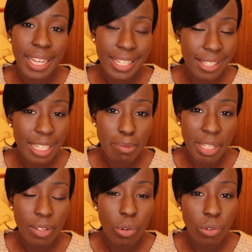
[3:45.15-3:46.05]
It's going to
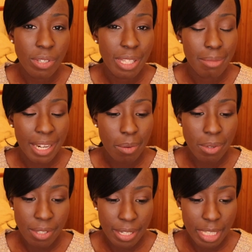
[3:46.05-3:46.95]
be awesome, and I
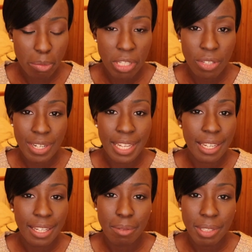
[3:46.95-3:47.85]
wanted it to be
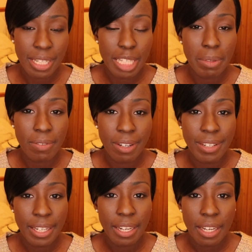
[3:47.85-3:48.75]
unique. I wanted it to be
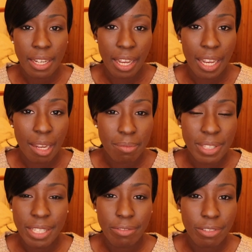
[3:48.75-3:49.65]
very
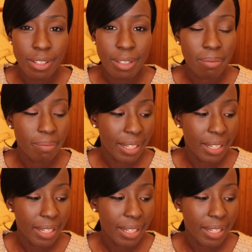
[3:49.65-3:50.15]
different.